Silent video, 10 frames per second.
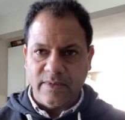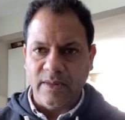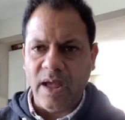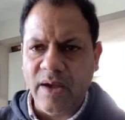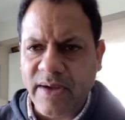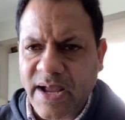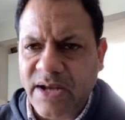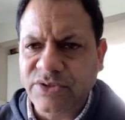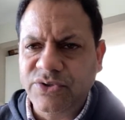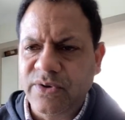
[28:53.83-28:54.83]
Oh, I
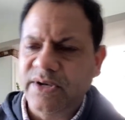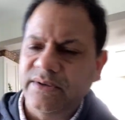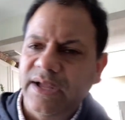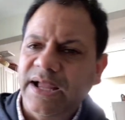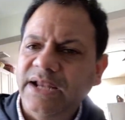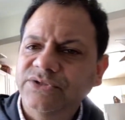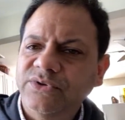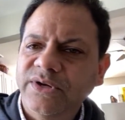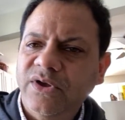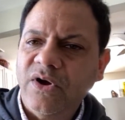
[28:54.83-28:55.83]
gotta join it. I gotta
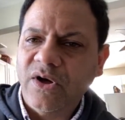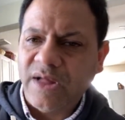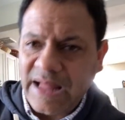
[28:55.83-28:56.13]
join a call.